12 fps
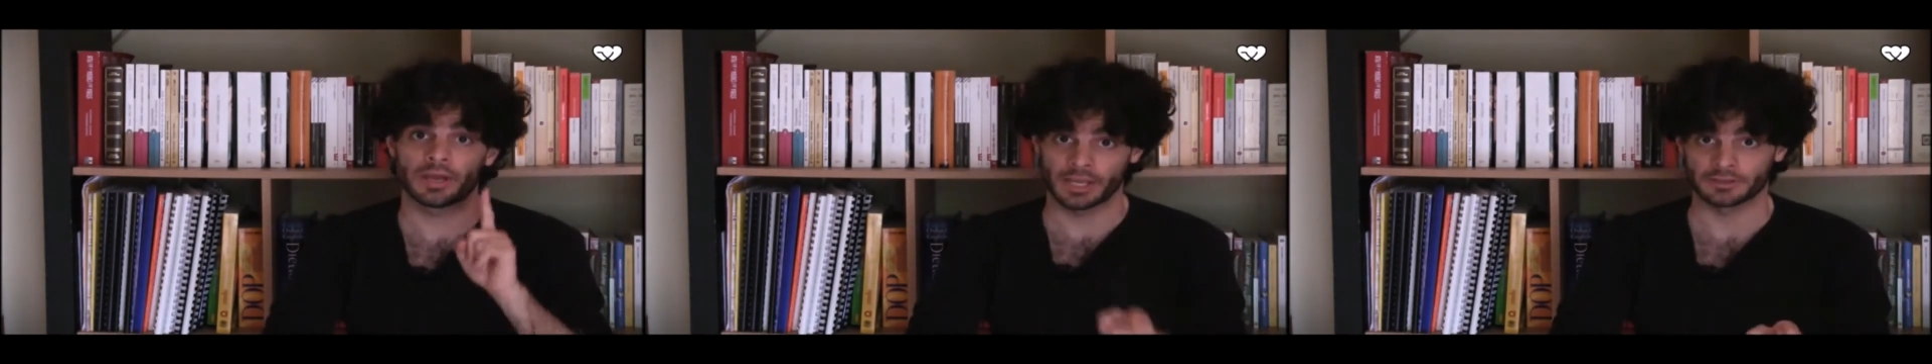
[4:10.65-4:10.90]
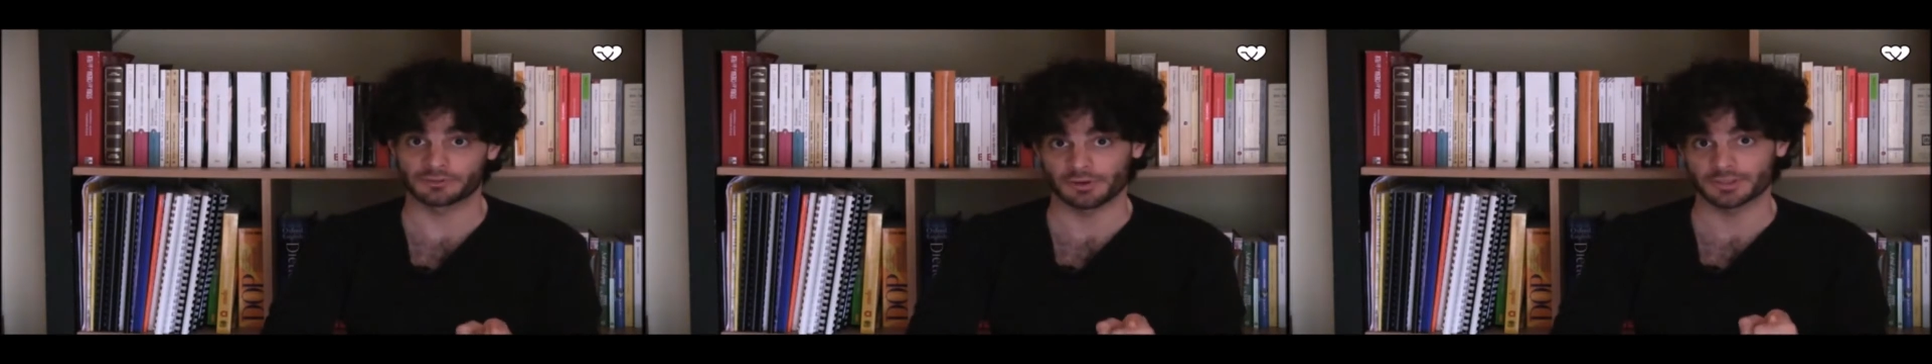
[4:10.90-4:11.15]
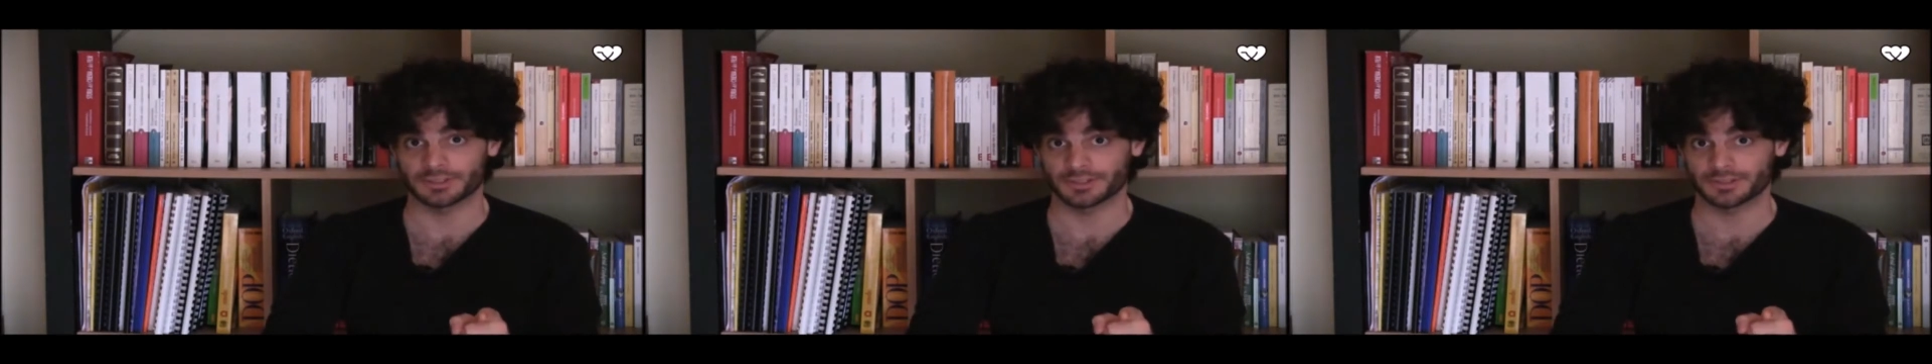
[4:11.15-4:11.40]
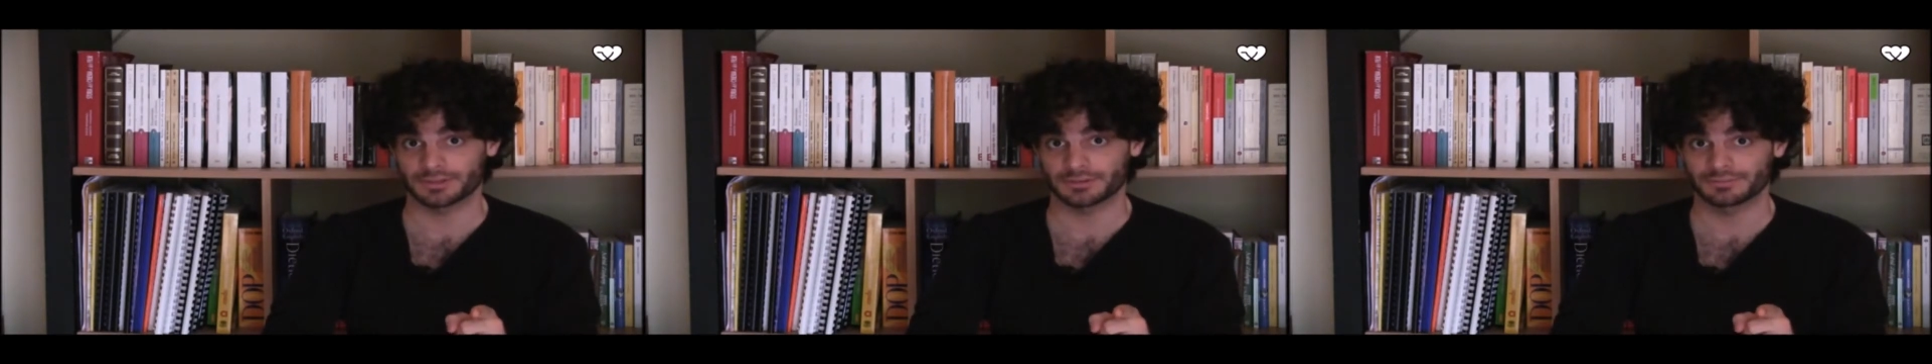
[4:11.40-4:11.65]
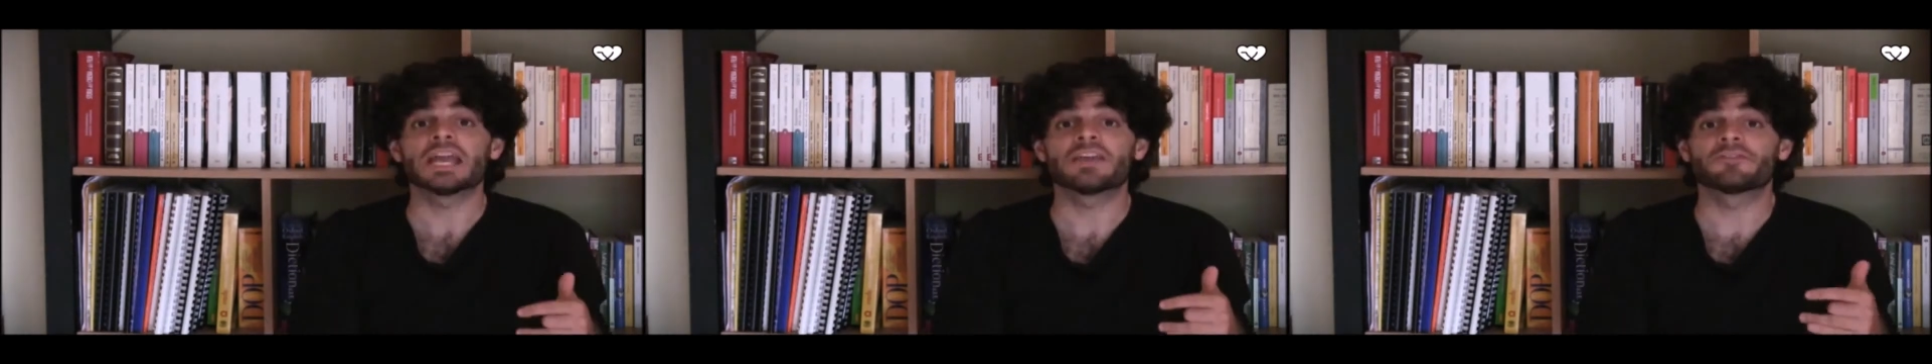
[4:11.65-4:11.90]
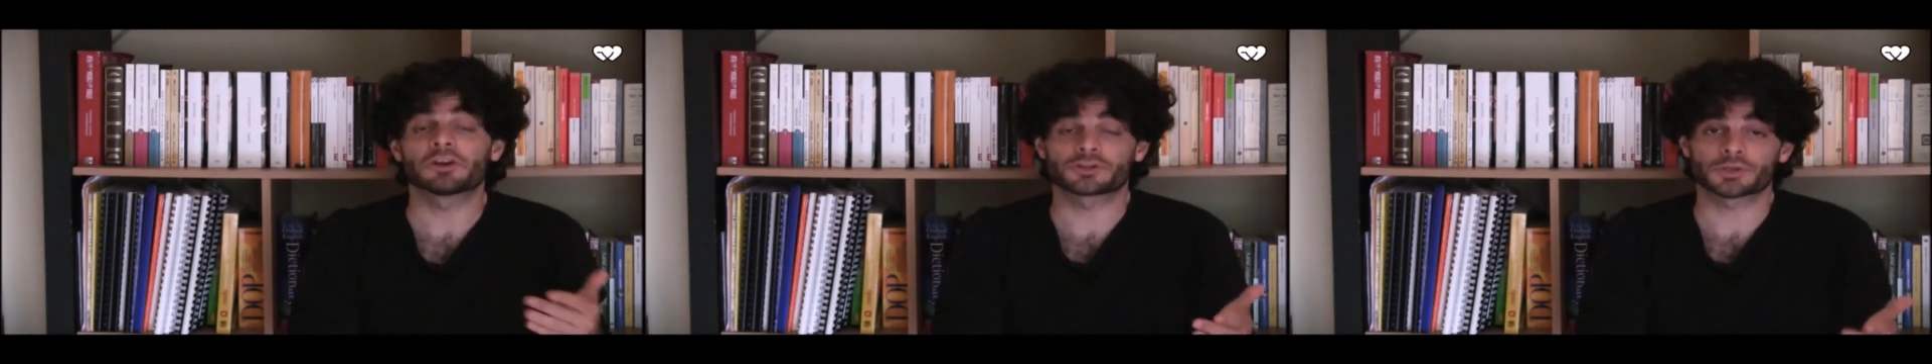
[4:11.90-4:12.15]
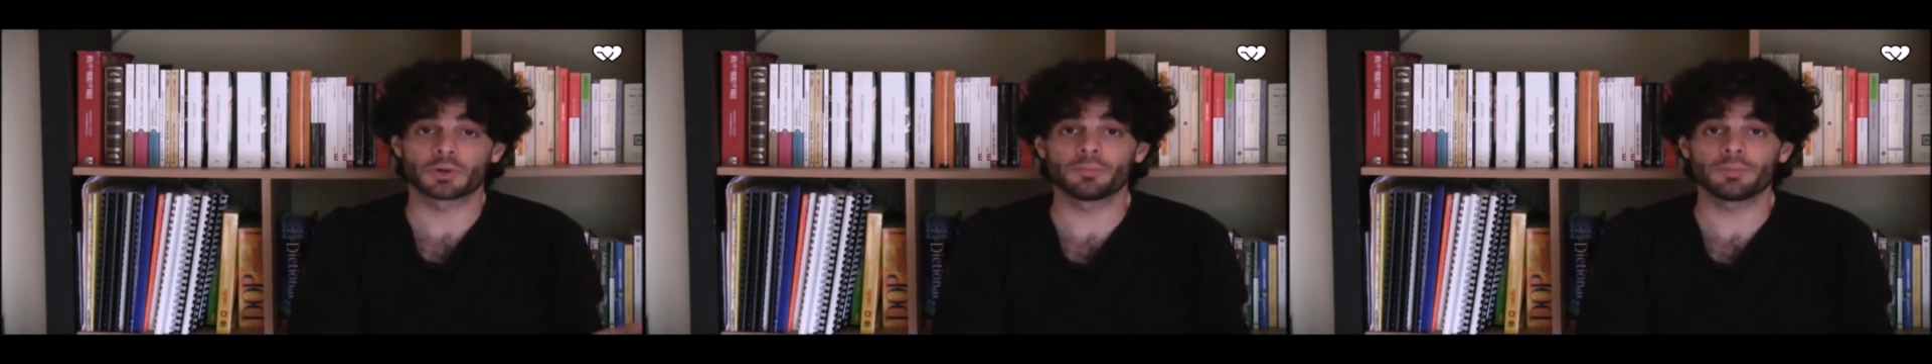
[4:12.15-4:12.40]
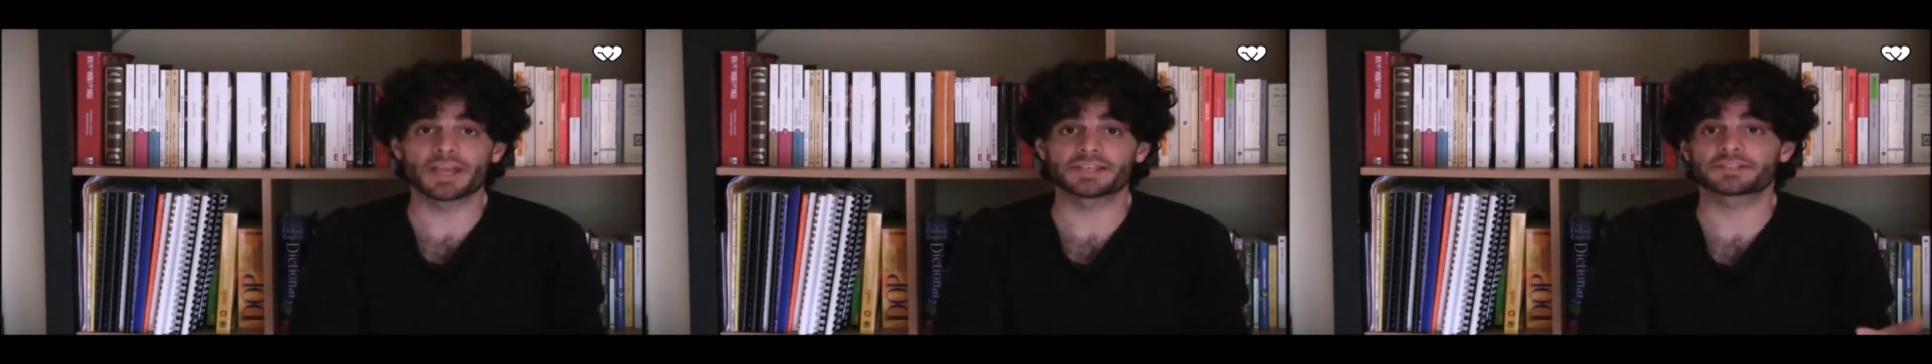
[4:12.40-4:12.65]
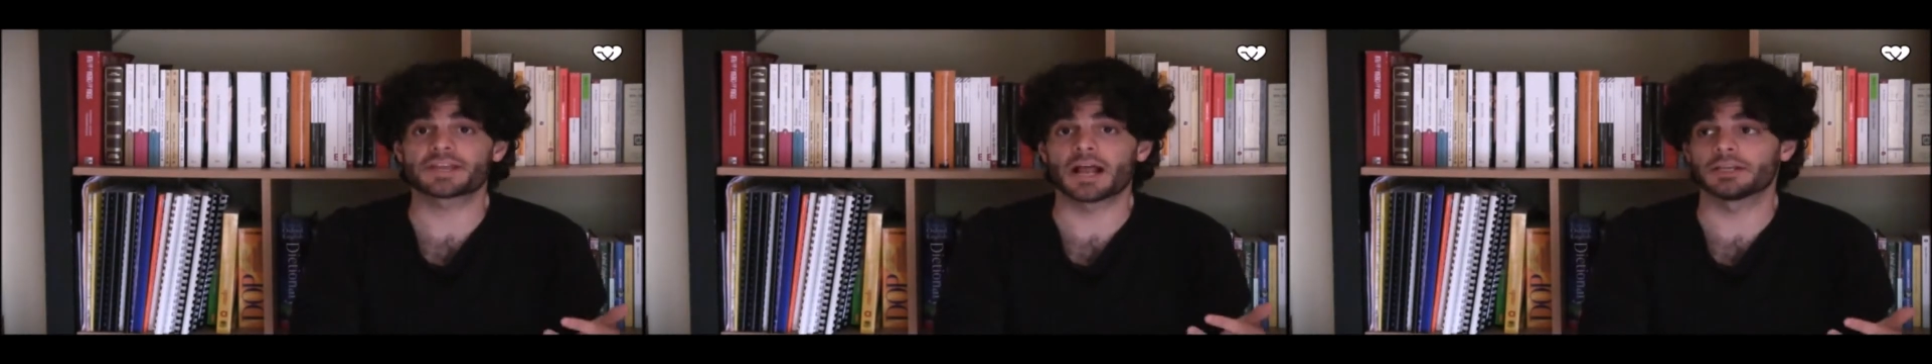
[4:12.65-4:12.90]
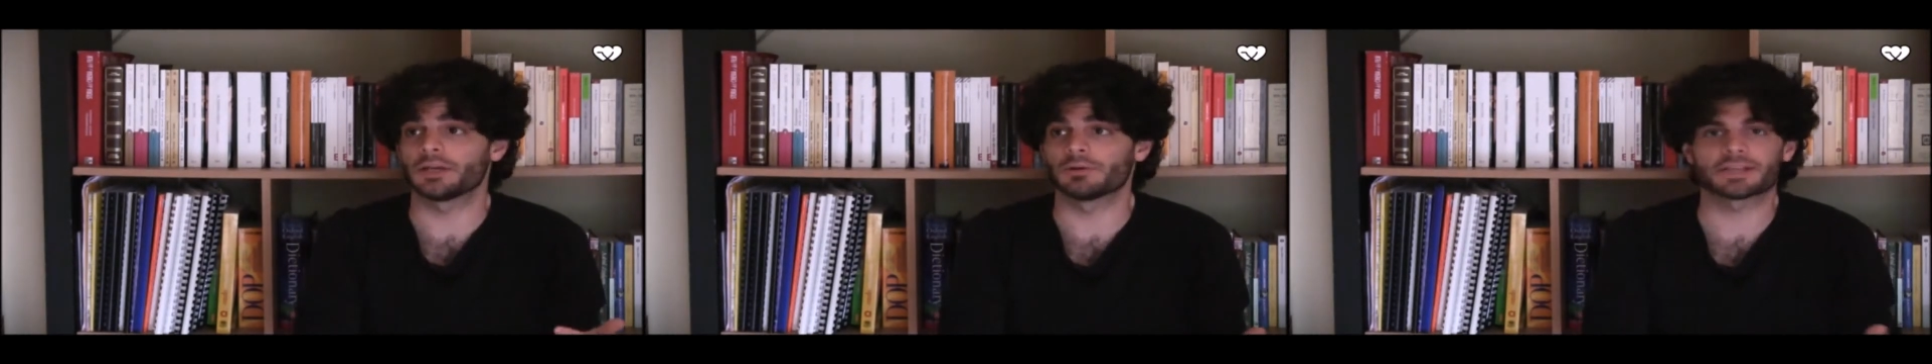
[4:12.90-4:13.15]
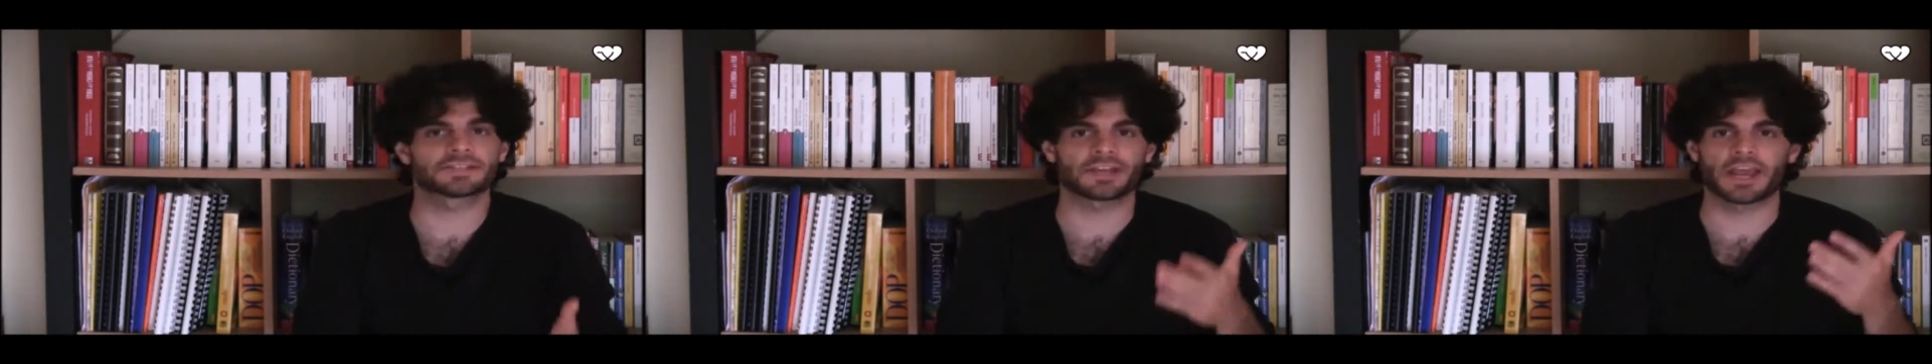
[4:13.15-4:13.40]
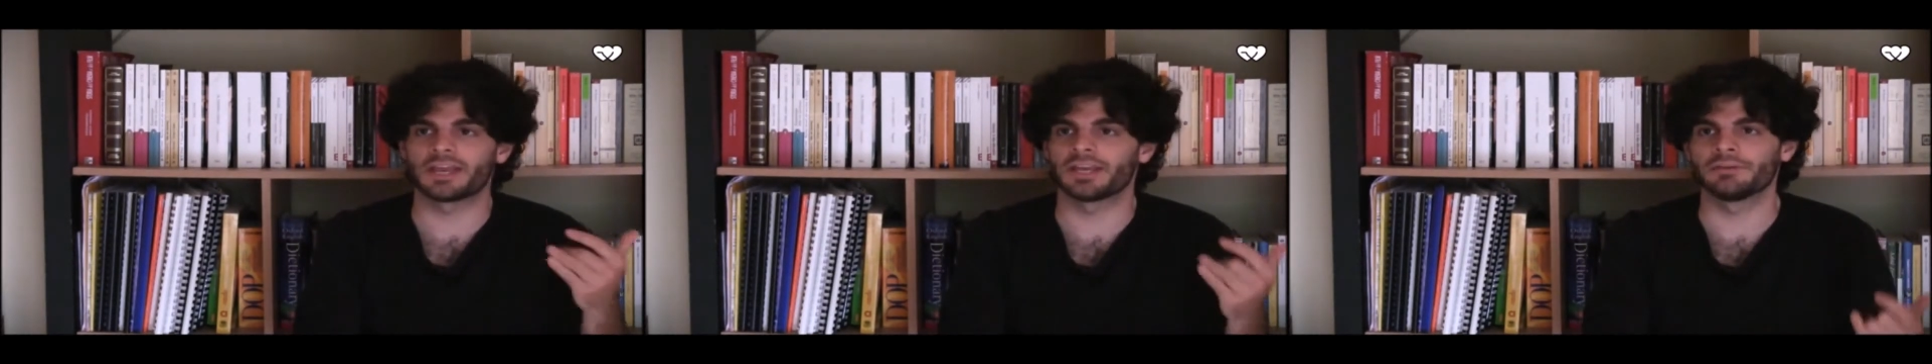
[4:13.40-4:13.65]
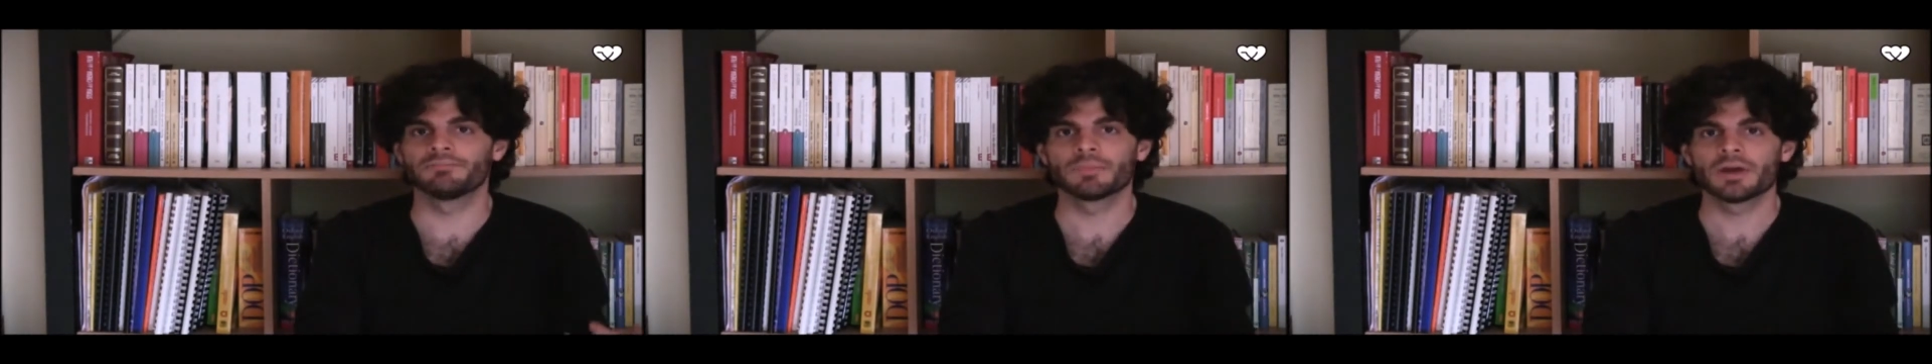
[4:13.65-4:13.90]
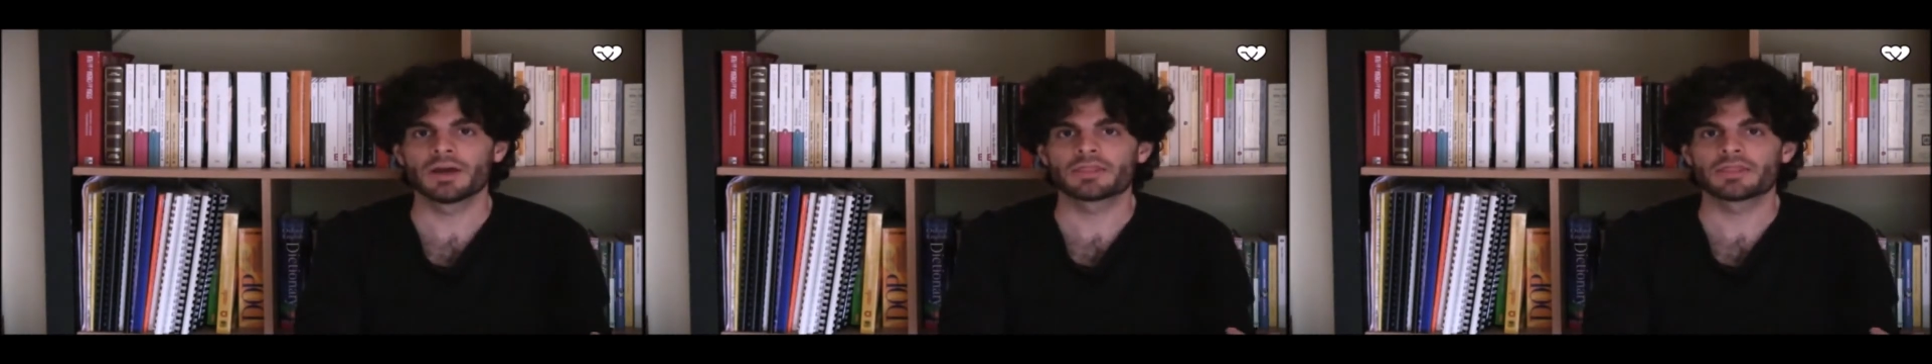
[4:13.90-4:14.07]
interests. If your schoolmates tell you, let's say,